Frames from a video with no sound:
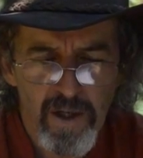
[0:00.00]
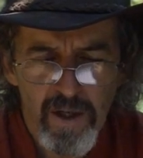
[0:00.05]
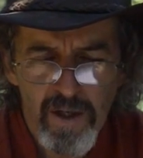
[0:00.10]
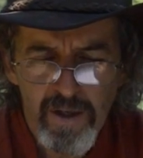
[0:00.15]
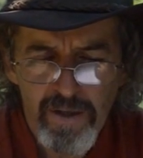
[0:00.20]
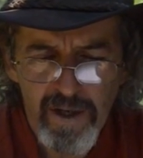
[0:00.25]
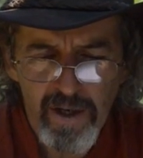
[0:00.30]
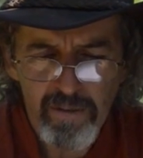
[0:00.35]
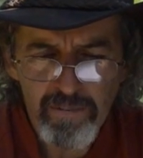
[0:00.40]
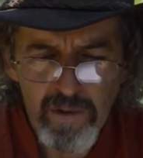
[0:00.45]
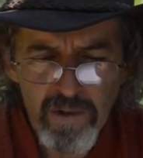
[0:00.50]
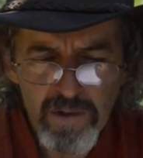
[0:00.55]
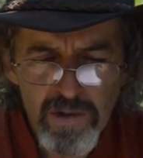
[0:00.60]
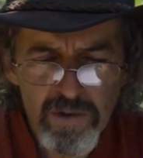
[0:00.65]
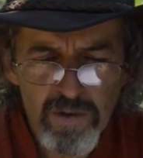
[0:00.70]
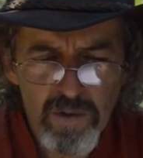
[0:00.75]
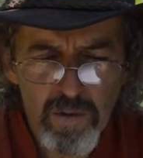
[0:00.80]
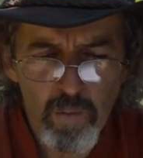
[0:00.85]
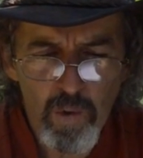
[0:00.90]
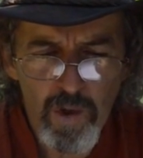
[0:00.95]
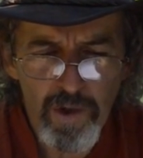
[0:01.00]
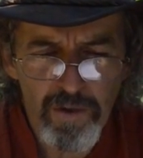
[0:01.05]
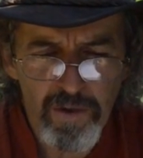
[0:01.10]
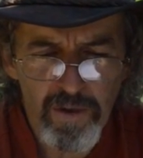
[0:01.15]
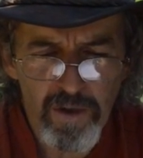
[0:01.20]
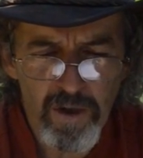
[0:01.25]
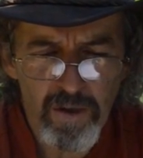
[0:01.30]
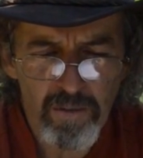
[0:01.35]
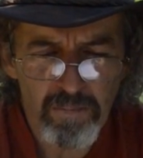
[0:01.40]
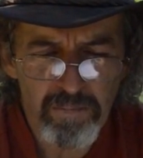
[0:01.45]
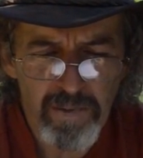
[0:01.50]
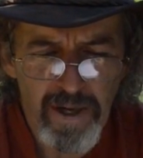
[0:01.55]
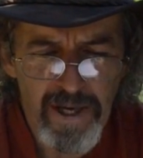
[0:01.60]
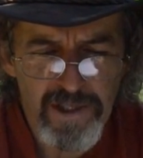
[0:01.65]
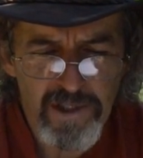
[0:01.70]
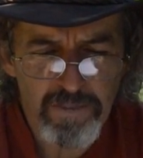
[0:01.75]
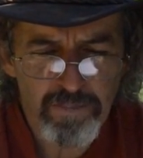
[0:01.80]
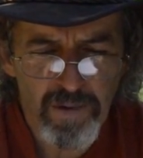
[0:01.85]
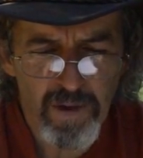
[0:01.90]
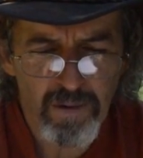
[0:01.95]
Now, I'm not sure what the
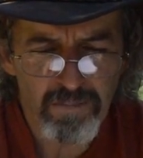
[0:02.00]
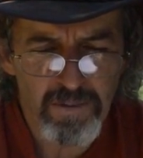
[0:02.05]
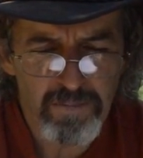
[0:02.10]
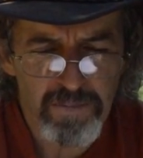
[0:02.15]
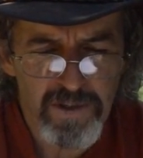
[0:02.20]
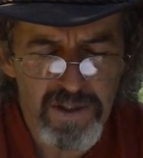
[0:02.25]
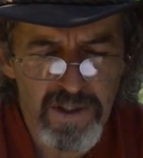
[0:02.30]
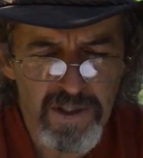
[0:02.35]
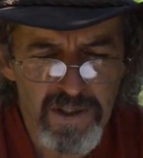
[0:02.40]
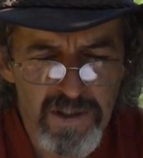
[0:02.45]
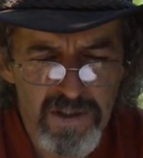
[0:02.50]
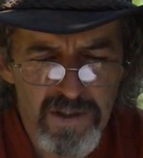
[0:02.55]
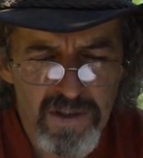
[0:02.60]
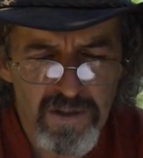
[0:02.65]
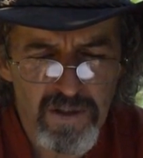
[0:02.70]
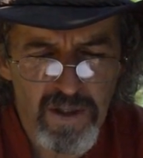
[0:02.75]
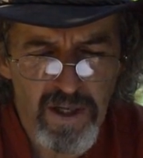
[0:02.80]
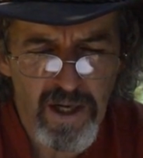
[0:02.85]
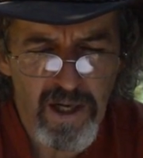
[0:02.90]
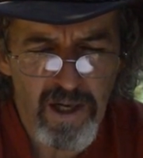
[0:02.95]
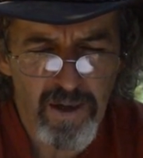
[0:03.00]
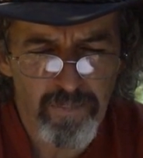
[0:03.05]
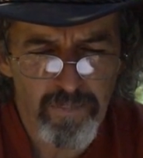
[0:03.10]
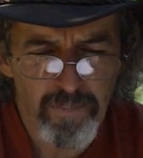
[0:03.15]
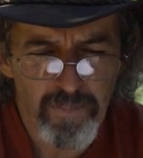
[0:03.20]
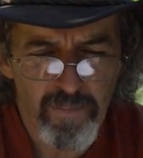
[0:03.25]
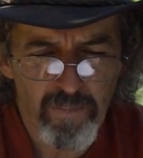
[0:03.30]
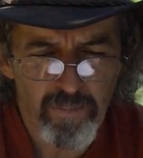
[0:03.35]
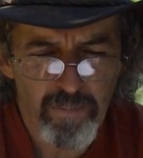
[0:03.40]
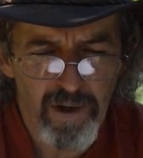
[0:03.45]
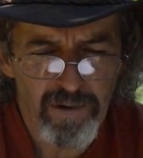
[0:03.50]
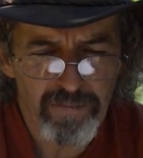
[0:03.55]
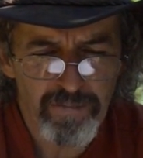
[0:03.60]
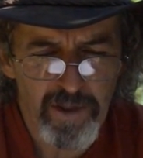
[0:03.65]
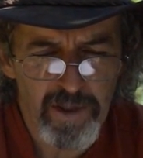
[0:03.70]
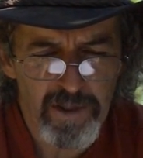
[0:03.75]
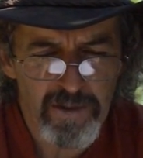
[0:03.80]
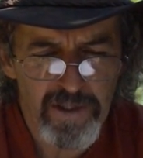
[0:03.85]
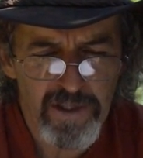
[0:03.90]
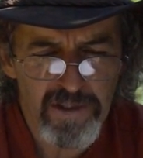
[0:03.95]
major problem is by
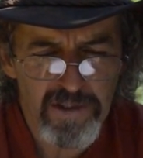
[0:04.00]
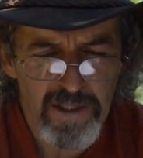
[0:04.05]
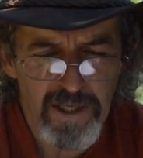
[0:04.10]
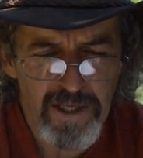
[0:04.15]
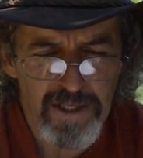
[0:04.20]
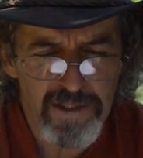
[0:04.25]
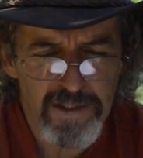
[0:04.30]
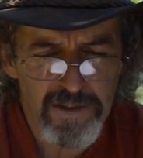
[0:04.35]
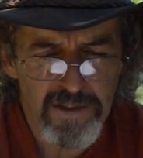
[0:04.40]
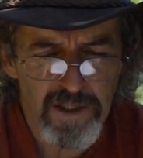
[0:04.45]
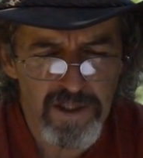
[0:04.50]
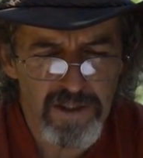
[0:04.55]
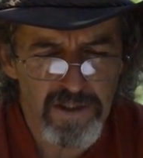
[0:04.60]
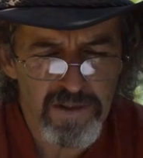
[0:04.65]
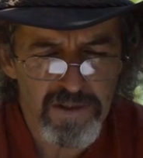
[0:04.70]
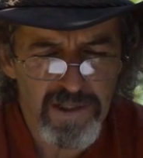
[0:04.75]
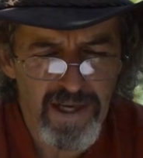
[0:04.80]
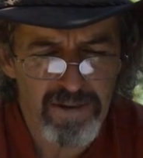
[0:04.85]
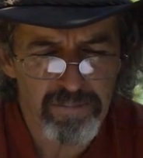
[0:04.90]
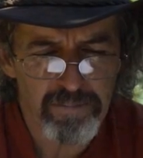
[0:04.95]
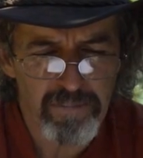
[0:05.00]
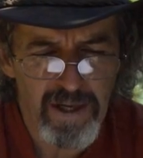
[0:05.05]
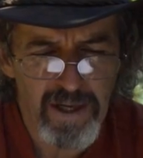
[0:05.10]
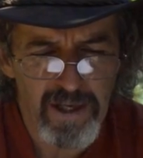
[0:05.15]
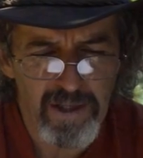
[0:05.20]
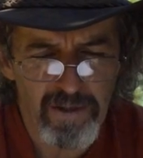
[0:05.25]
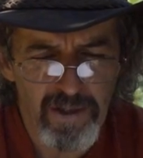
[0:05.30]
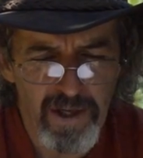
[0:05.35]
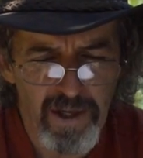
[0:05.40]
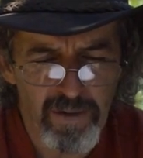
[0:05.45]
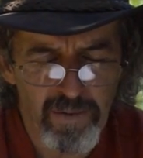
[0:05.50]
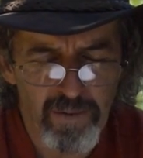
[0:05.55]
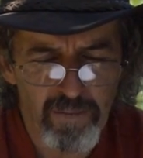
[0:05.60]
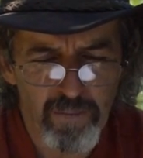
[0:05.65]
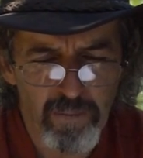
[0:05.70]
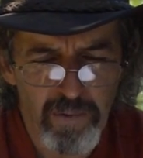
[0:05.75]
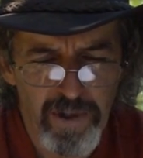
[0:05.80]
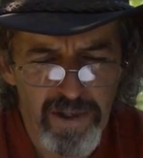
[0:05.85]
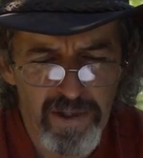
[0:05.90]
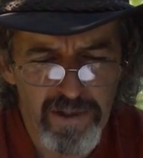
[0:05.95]
filling these gullies in. Does that mean that
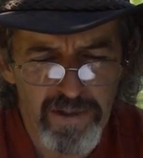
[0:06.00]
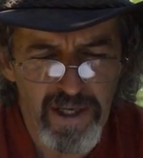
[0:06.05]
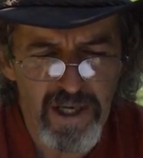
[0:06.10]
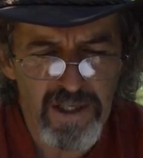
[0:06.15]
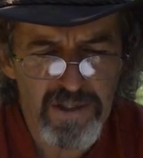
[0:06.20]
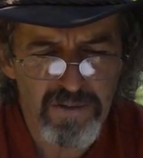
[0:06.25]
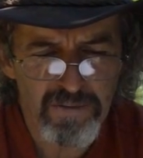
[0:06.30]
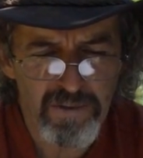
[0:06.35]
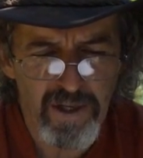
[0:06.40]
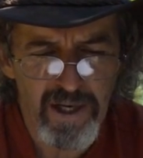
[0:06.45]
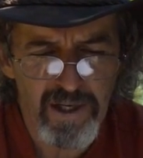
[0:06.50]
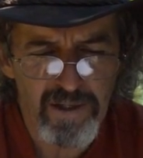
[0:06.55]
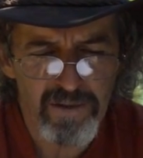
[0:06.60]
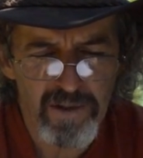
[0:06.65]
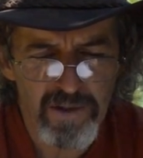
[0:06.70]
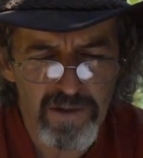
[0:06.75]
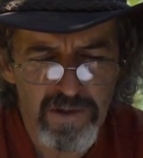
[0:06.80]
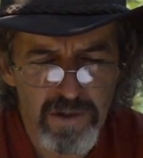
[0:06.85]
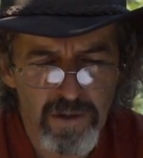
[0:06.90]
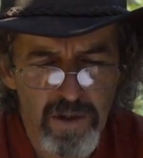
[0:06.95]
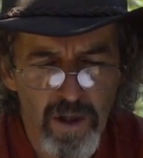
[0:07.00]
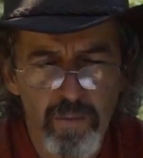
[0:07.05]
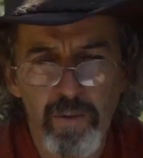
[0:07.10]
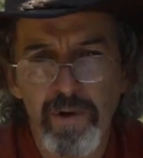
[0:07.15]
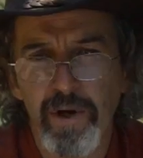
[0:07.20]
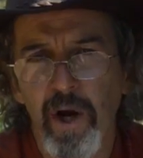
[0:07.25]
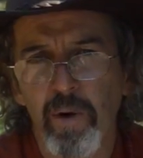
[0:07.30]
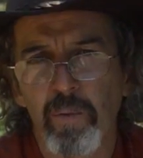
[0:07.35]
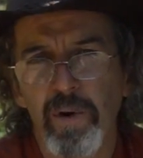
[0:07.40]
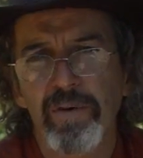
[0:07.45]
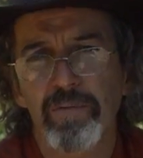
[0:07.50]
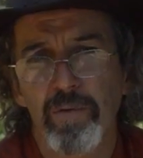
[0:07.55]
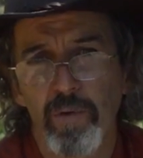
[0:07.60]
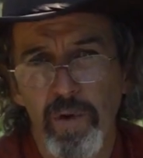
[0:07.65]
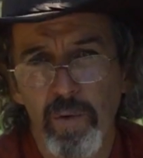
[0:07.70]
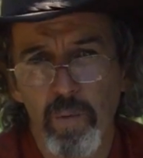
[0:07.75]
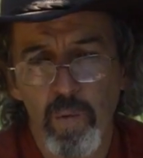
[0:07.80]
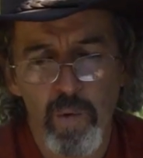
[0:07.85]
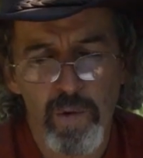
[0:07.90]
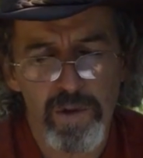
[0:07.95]
when it does rain, there's nowhere for
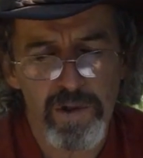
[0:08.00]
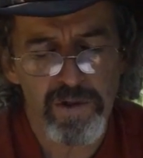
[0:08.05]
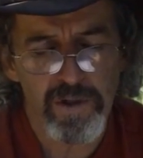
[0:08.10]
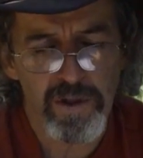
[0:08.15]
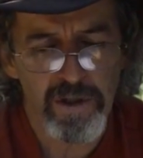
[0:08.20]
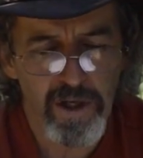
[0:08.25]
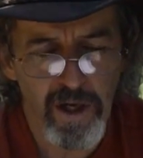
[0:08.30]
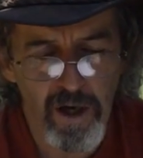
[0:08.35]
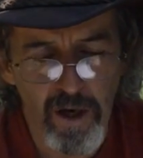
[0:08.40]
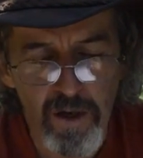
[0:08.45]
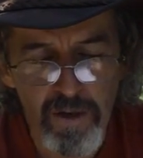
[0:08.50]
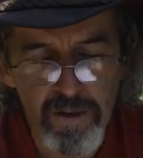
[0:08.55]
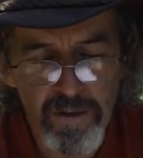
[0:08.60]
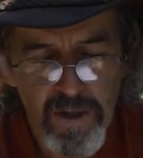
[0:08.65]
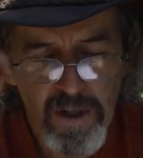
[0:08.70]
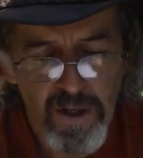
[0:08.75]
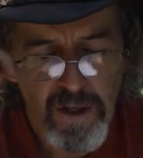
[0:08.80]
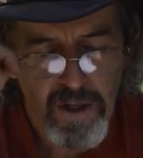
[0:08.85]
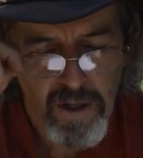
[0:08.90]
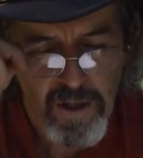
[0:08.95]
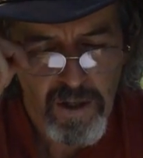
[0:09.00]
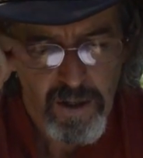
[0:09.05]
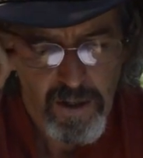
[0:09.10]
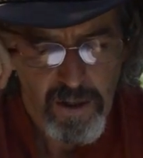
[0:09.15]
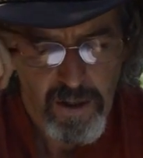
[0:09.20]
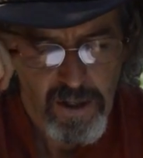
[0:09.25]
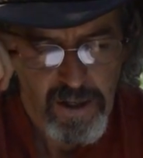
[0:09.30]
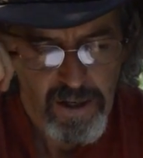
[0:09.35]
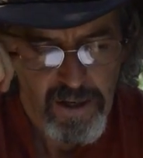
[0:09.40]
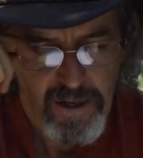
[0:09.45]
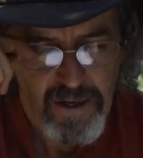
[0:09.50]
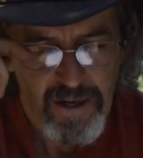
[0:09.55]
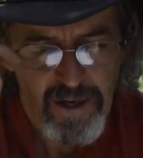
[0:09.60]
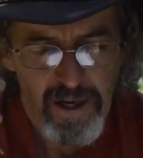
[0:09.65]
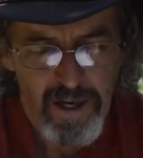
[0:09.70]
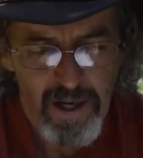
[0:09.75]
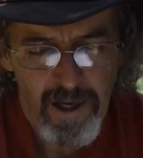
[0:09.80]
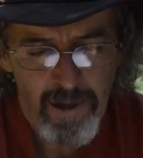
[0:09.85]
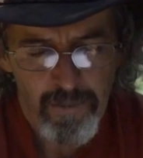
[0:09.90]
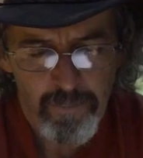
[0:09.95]
the water to go?
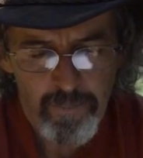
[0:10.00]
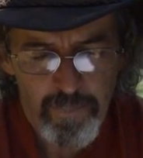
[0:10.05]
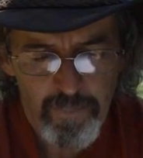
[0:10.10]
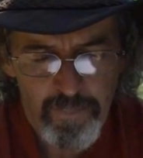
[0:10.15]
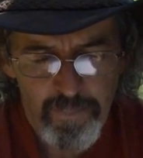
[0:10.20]
And